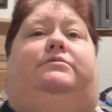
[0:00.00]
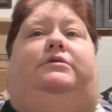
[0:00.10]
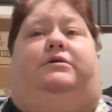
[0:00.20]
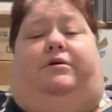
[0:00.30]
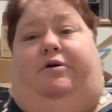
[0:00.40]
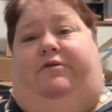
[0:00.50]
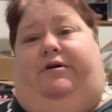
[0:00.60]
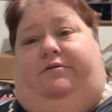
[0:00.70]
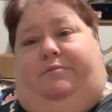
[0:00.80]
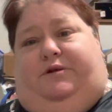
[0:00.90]
come over here
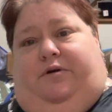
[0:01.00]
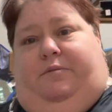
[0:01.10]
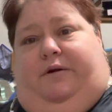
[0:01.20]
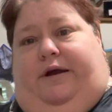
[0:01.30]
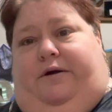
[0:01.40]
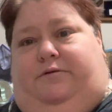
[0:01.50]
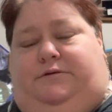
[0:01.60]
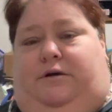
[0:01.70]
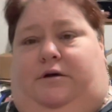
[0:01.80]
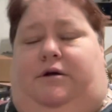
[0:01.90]
and let me trim your nails.
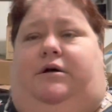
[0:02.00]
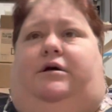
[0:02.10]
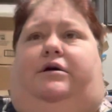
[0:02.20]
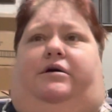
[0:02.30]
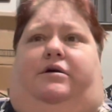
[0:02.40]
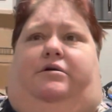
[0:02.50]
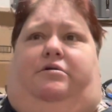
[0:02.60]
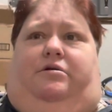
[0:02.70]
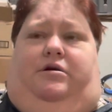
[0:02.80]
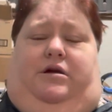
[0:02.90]

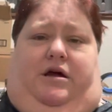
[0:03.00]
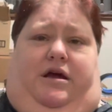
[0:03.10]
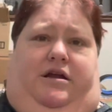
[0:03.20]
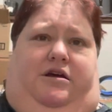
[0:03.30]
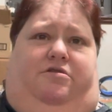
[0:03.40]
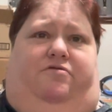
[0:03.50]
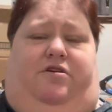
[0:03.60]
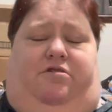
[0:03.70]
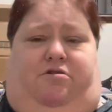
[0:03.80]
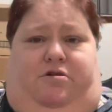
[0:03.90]
I had to get a
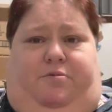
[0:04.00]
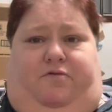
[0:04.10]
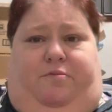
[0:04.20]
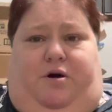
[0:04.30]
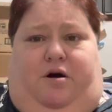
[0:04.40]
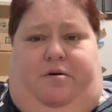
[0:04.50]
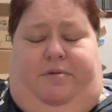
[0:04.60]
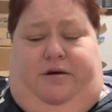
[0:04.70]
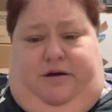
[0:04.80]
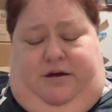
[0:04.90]
fingernail clipper for Mom.
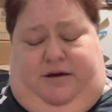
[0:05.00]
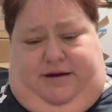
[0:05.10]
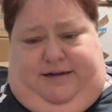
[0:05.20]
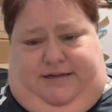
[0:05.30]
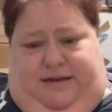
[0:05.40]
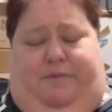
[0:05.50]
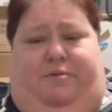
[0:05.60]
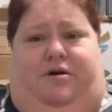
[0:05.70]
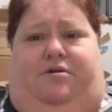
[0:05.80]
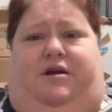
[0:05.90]
I said, a lot
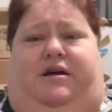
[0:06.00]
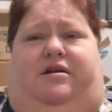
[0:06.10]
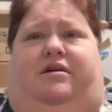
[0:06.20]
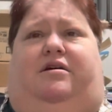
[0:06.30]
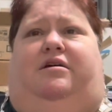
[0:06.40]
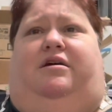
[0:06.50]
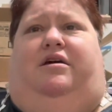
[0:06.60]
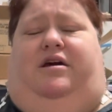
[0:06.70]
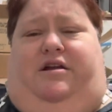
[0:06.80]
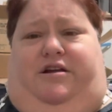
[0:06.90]
better, Dad.
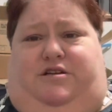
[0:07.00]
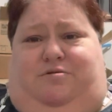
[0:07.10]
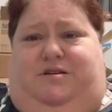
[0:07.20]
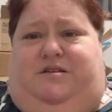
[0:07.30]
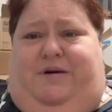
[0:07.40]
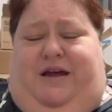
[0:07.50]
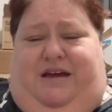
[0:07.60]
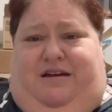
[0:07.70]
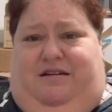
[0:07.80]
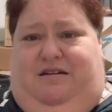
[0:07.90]
And he squeezed my
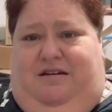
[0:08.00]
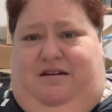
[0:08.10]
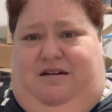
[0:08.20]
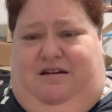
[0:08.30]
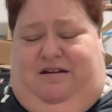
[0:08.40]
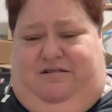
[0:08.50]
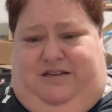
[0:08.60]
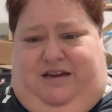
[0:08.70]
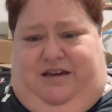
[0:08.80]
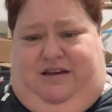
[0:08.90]
hand. I'm
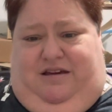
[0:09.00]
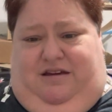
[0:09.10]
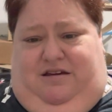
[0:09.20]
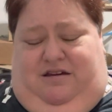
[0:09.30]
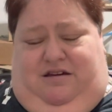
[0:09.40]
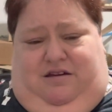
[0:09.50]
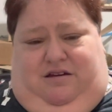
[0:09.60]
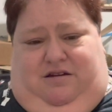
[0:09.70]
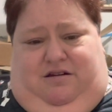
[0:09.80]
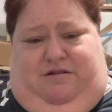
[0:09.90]
like,
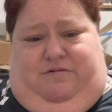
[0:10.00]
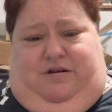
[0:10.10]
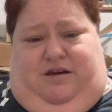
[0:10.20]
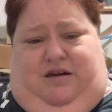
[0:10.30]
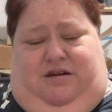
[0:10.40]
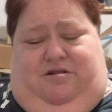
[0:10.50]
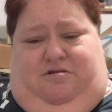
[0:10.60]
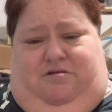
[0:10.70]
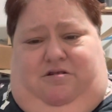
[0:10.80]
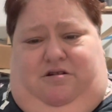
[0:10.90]

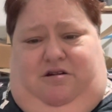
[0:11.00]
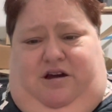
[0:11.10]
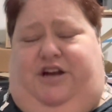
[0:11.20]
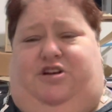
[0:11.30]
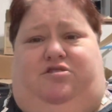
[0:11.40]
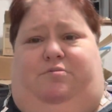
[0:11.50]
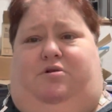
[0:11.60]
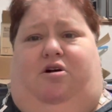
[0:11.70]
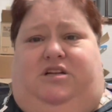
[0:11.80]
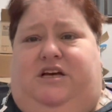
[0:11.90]
I'd trimmed
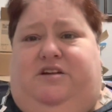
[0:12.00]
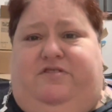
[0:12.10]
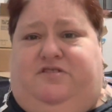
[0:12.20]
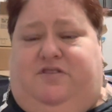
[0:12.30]
all 10 of his